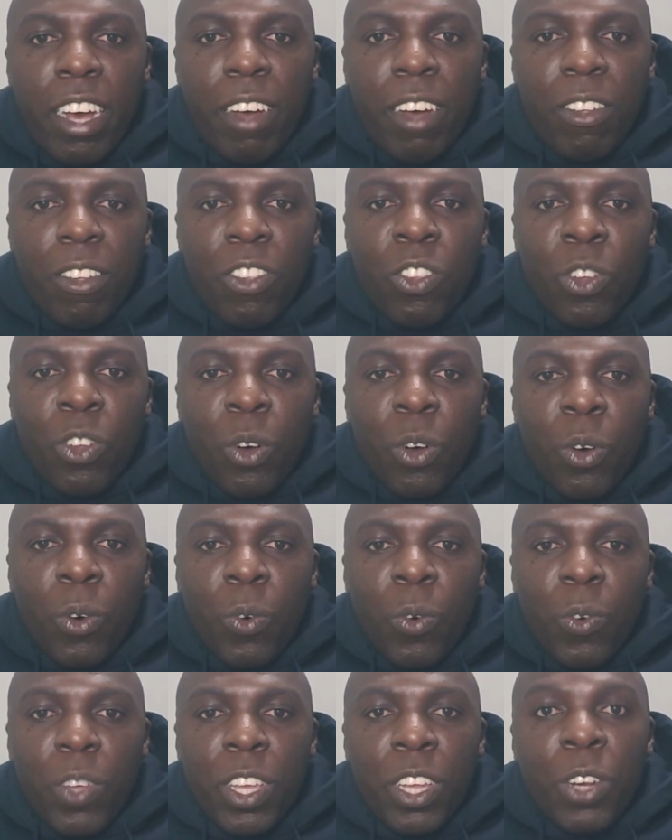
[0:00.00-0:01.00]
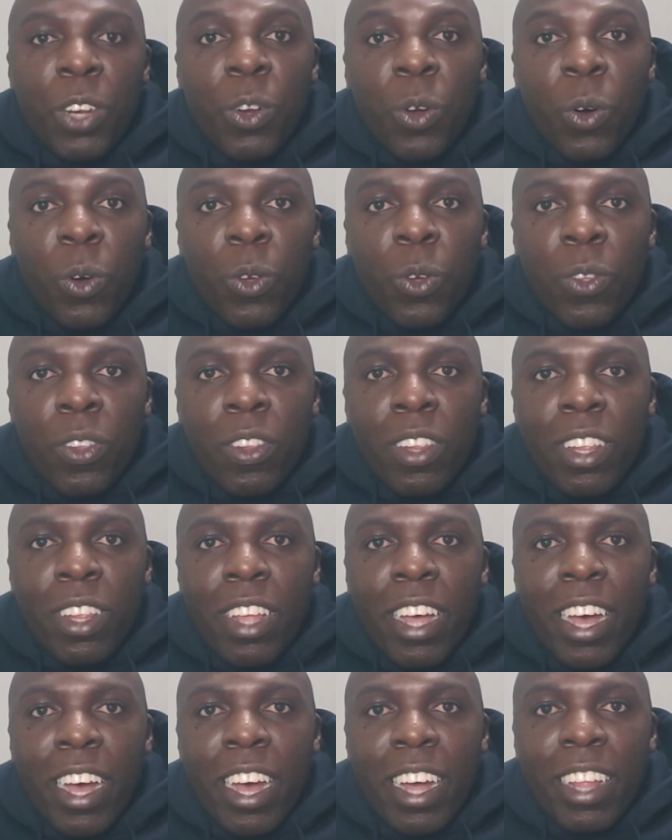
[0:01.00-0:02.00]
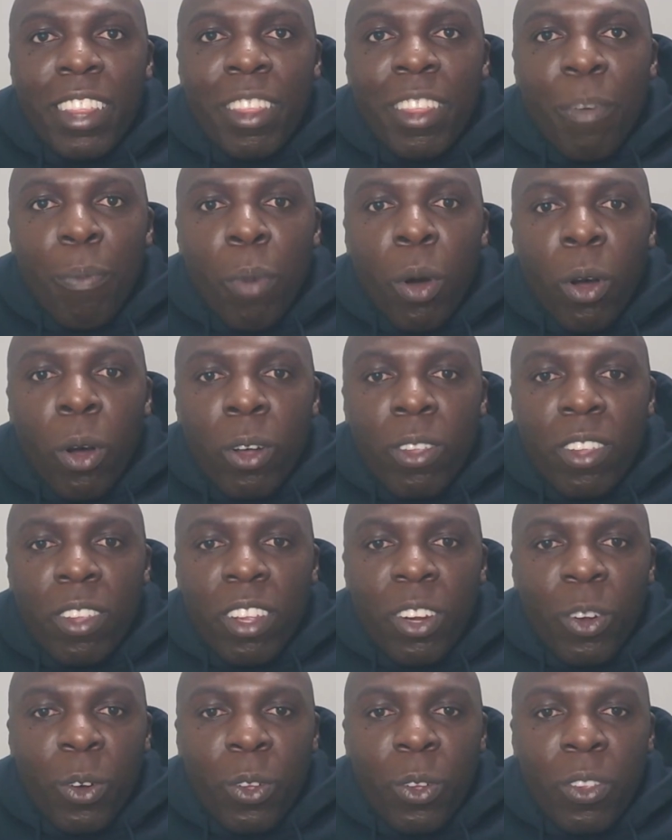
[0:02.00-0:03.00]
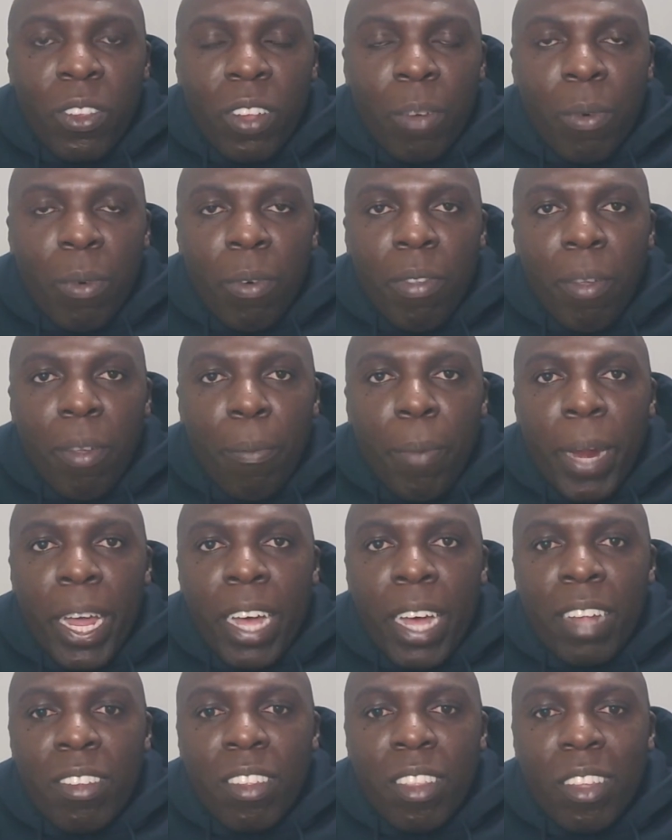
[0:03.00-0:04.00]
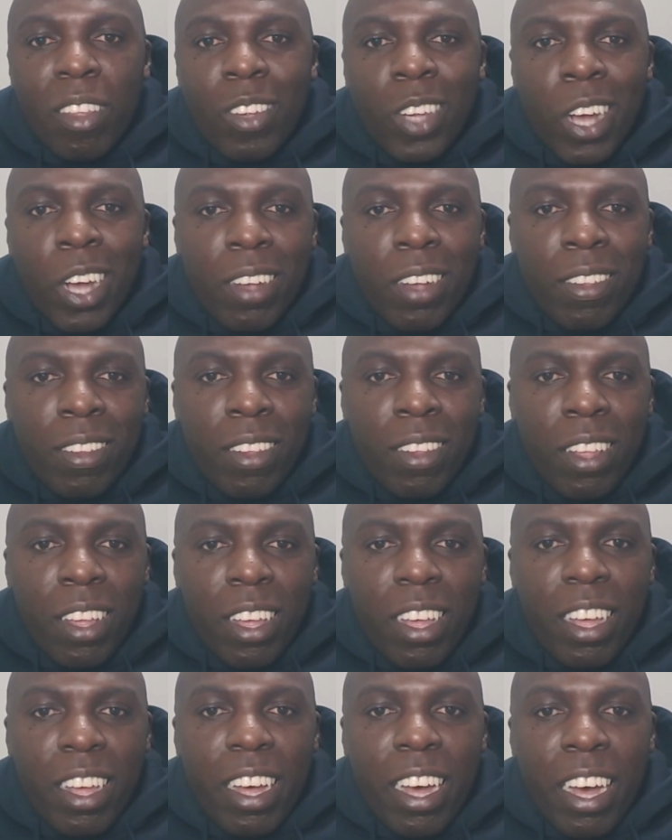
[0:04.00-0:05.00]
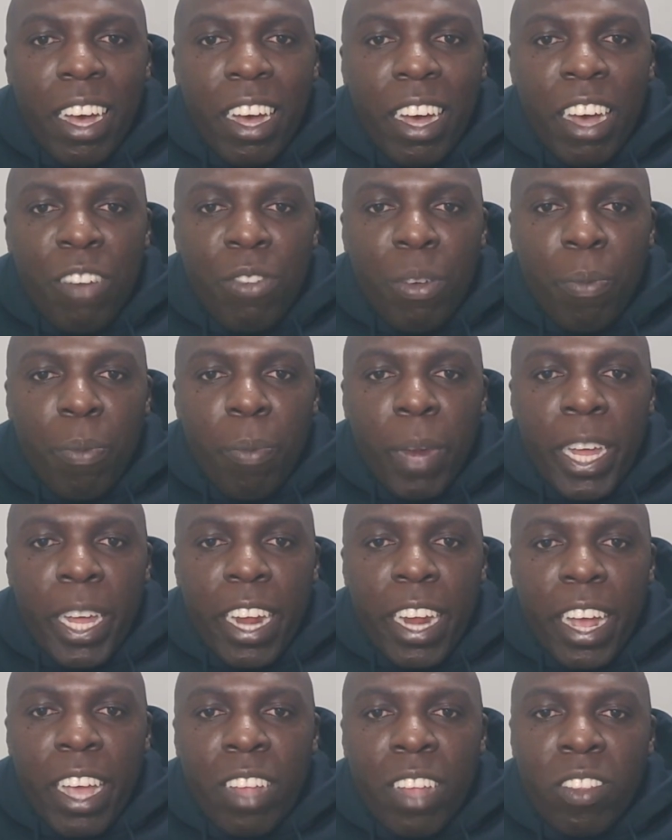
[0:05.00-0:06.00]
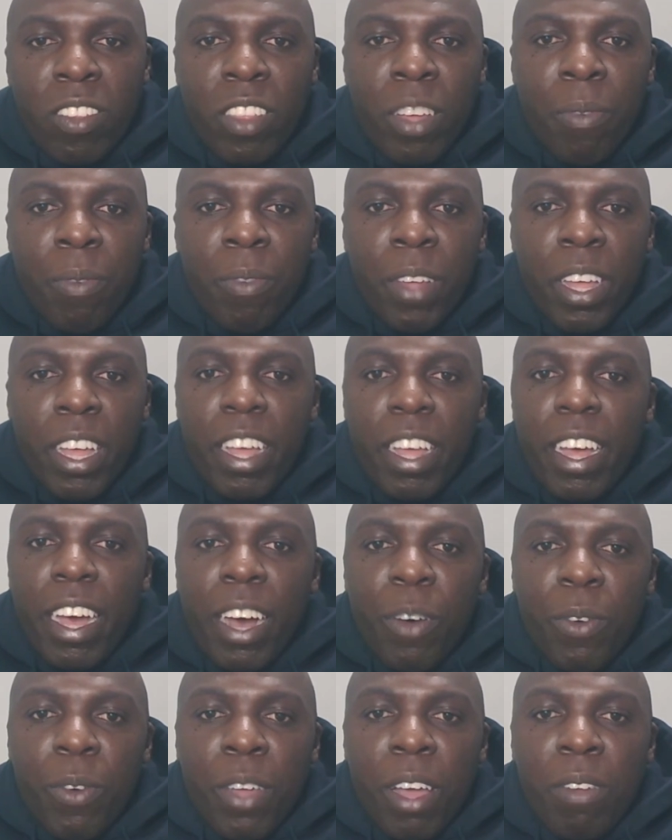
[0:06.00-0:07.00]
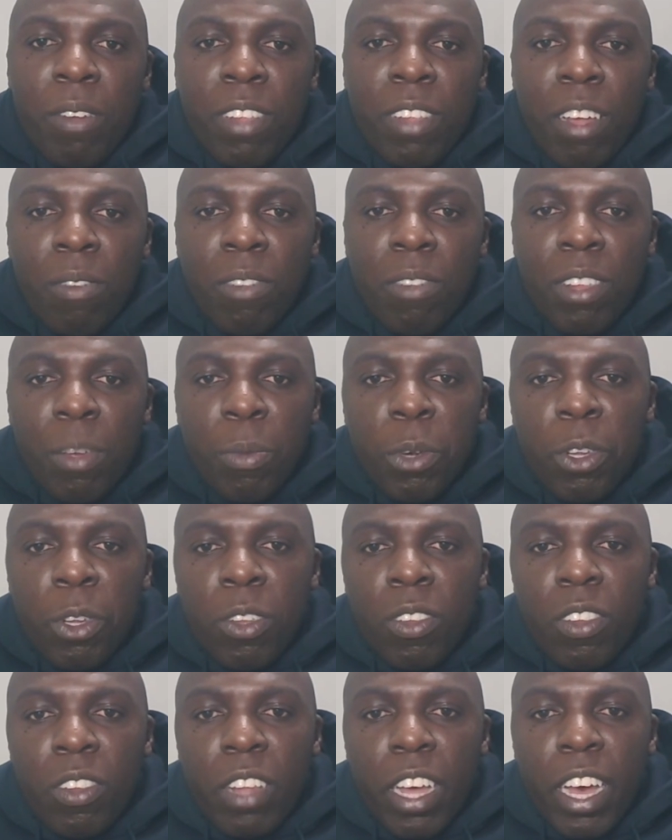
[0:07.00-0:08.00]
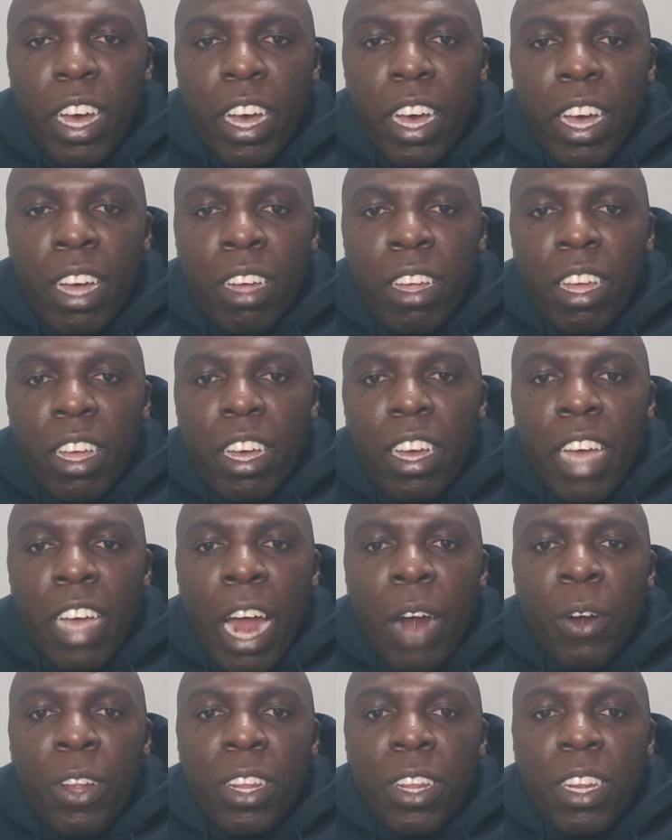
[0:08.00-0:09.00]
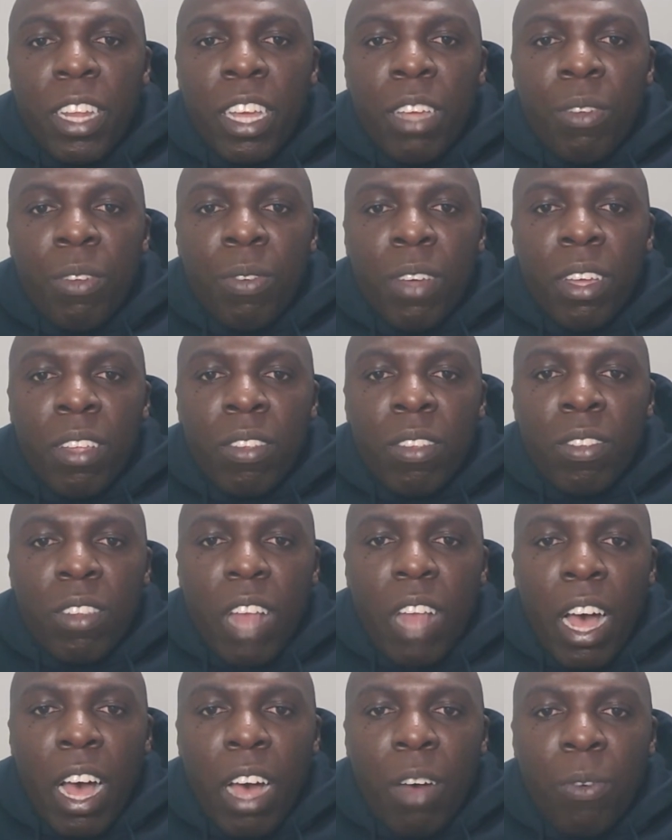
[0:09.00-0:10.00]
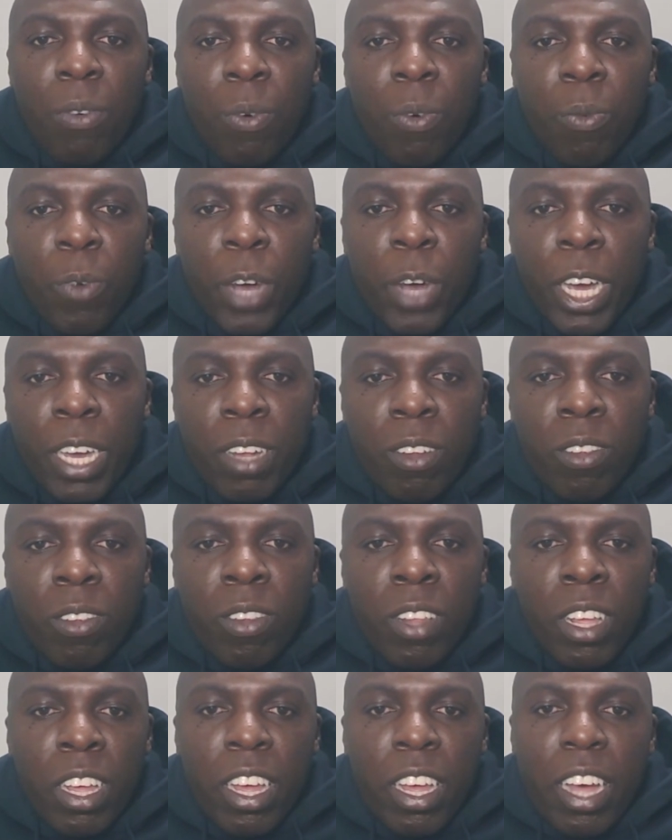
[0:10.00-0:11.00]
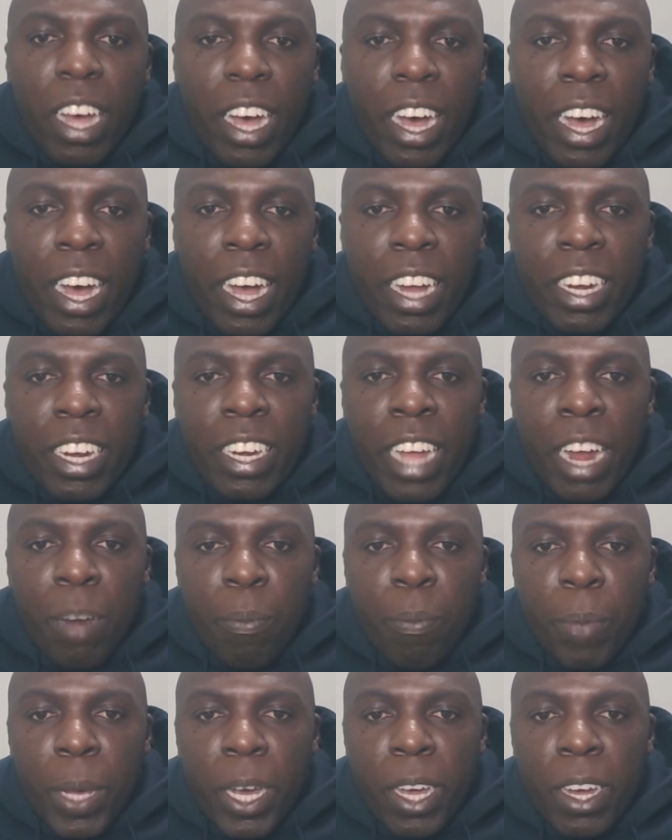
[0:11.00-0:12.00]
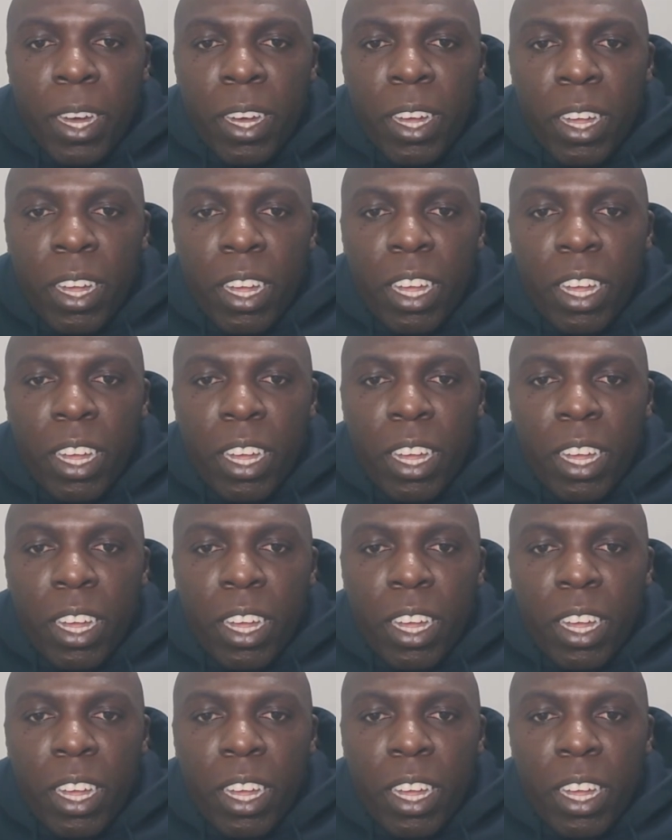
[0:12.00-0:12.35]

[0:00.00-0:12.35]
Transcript: So he knows the box. He knows some of the players in the Sharks, having played against them. We have Sam Simmons, Gareth Davies from Wales, Dan Bigger,